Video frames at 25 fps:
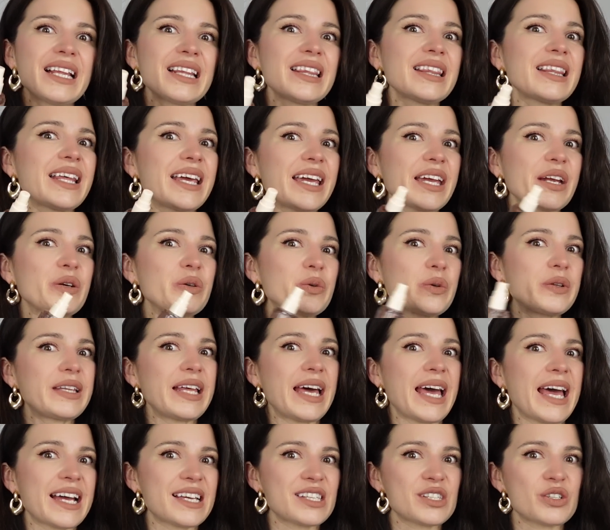layered with
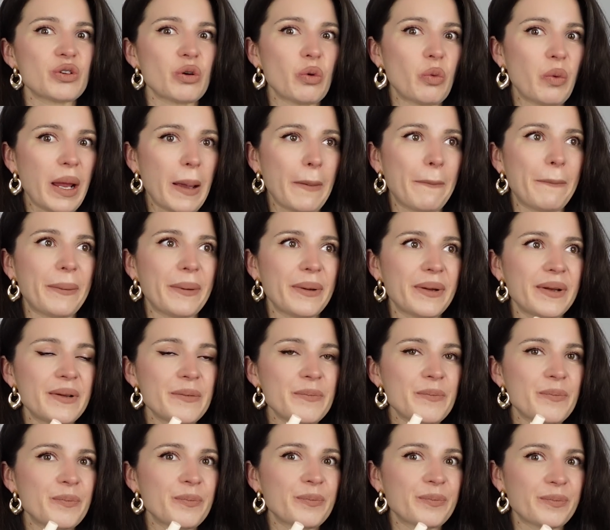the extra whip.
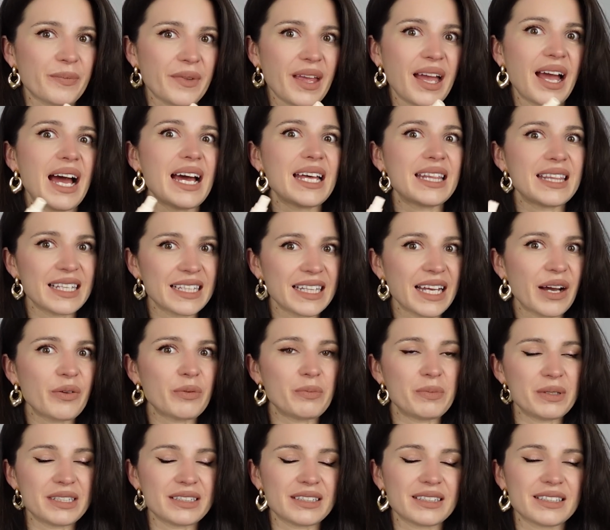I think that
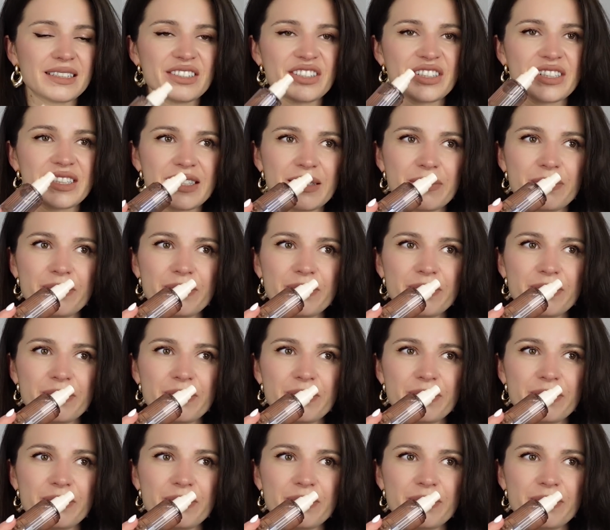would be delicious.